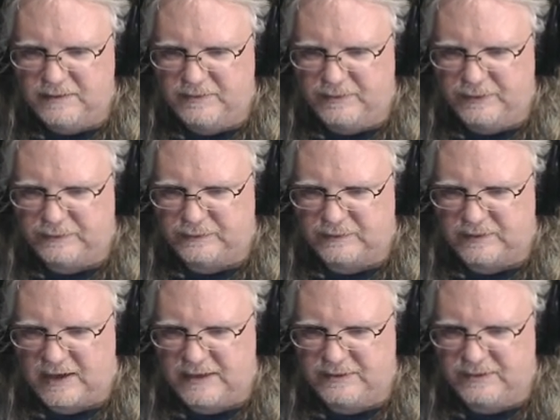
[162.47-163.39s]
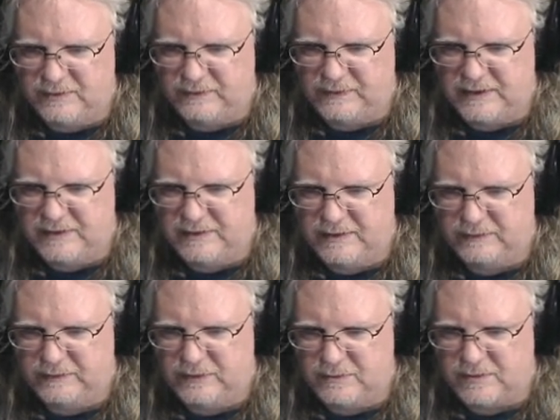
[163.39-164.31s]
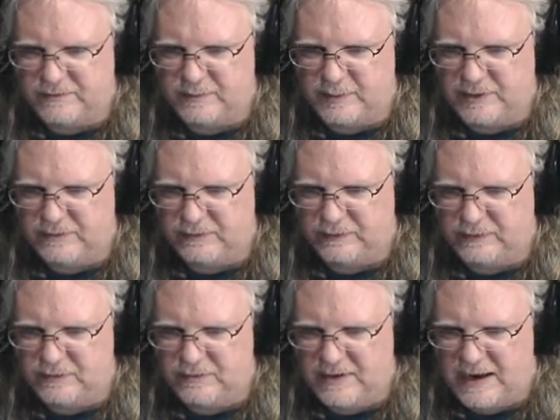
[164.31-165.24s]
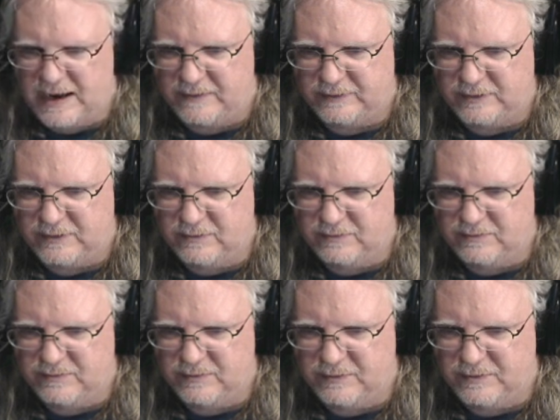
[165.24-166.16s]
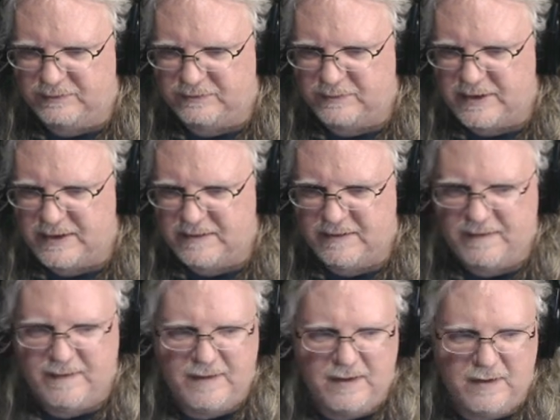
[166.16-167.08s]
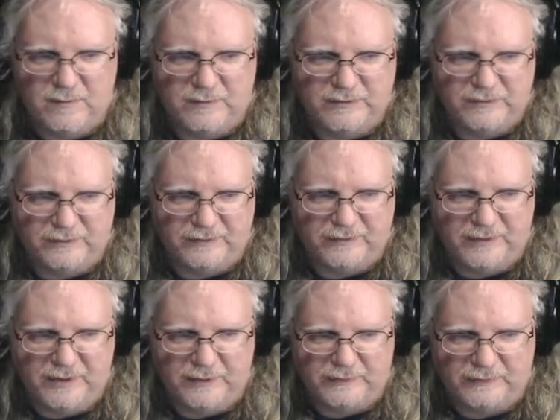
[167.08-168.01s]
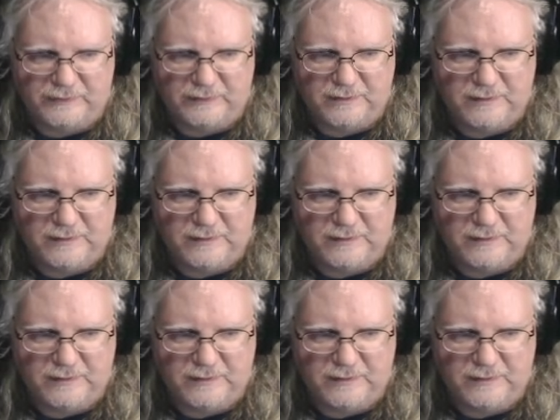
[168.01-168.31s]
This dot, you can see these two are forbidden, so you have to go this way, which is this.